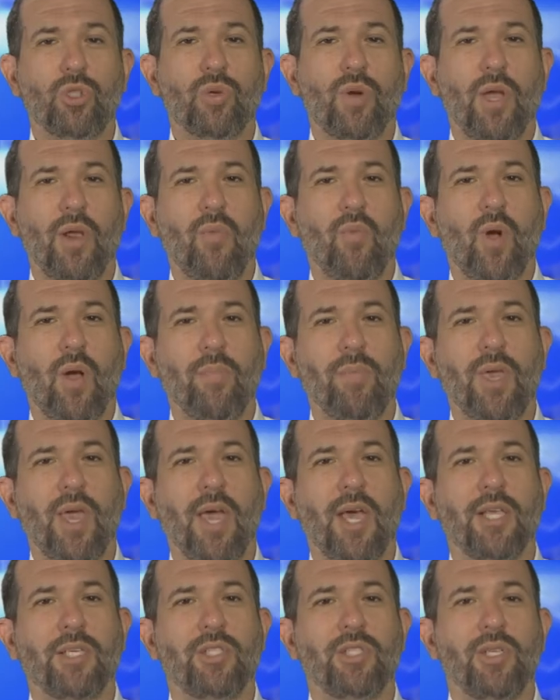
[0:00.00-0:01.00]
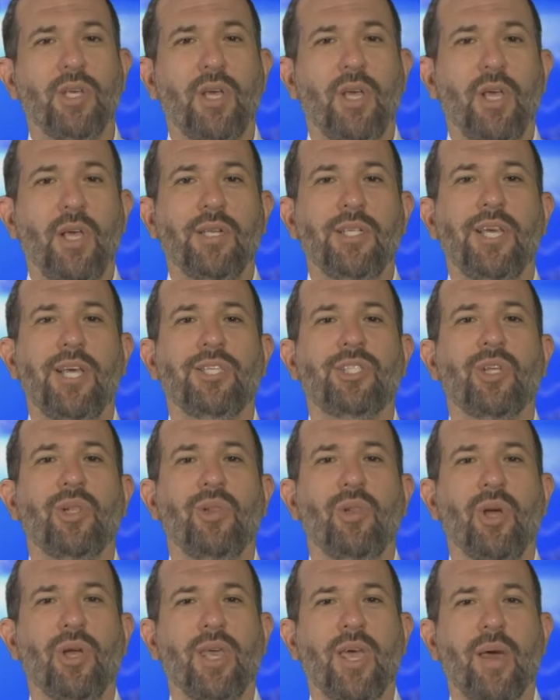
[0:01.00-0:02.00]
Trade Webcast takes a
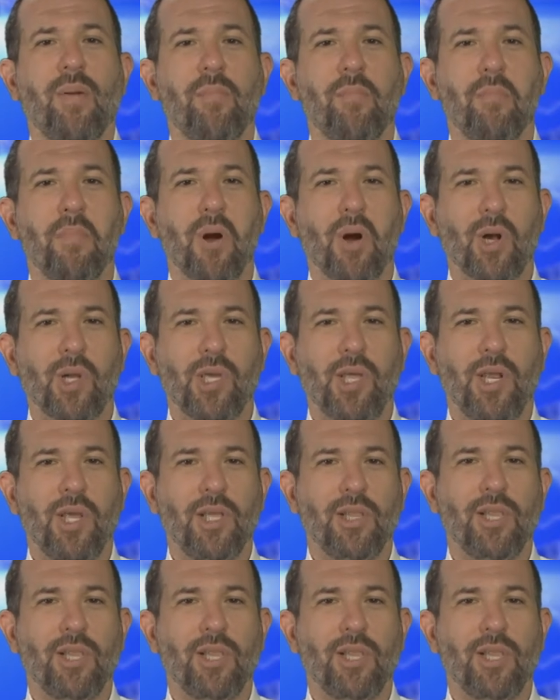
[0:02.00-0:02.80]
look at marketing